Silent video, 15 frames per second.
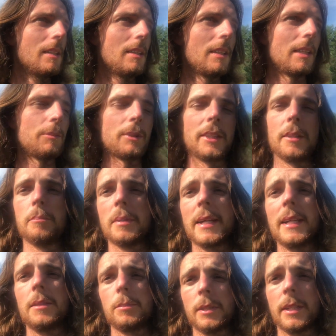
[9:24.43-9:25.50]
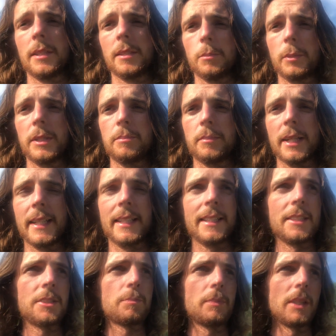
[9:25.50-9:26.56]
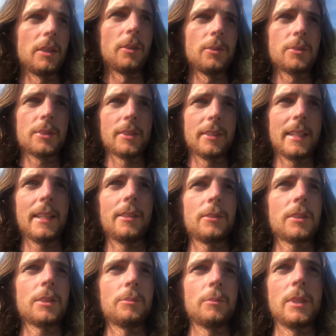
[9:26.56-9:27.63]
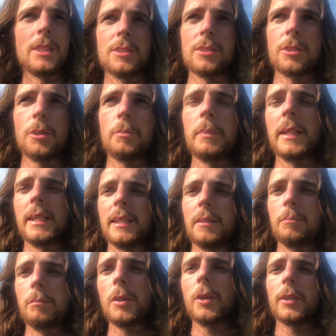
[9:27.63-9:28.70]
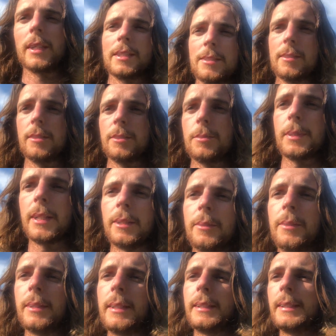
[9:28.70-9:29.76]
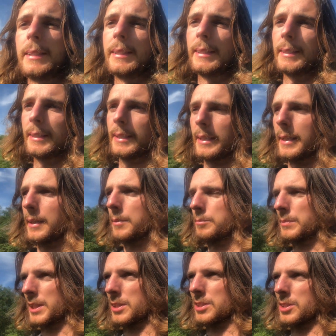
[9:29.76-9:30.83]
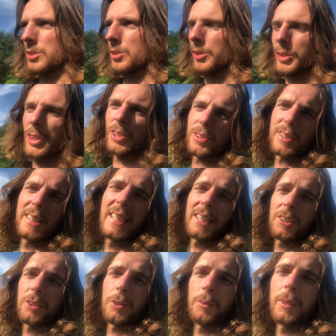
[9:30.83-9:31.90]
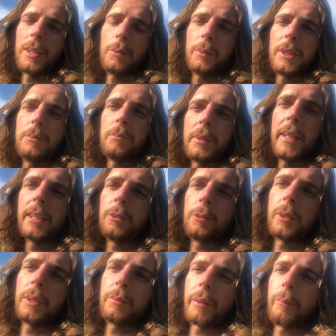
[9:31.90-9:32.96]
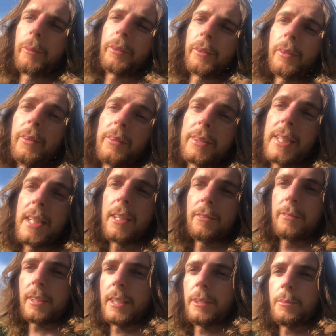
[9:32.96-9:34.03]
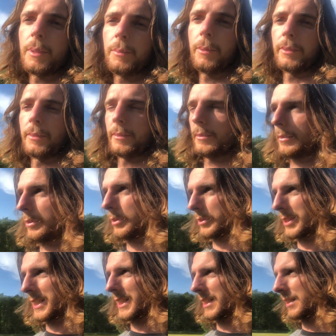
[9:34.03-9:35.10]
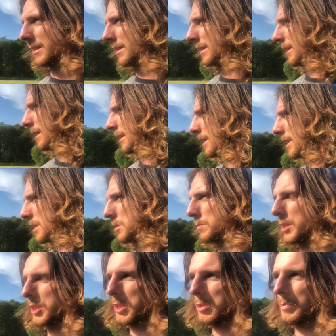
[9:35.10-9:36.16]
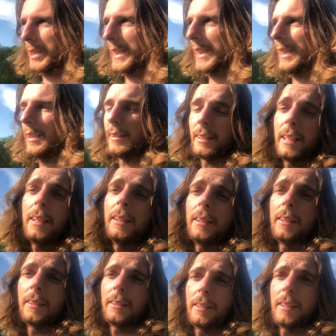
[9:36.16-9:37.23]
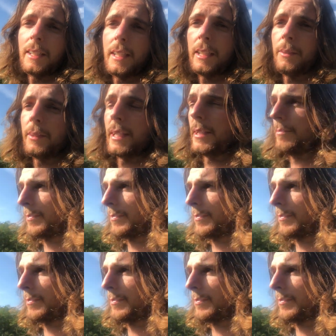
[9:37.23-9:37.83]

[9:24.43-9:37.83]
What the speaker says: where the windbreak is, but also how can we stop it in pockets as well, because it's not just next to our windbreak where we want hot air, right? We want hot air as much as we can here anyway.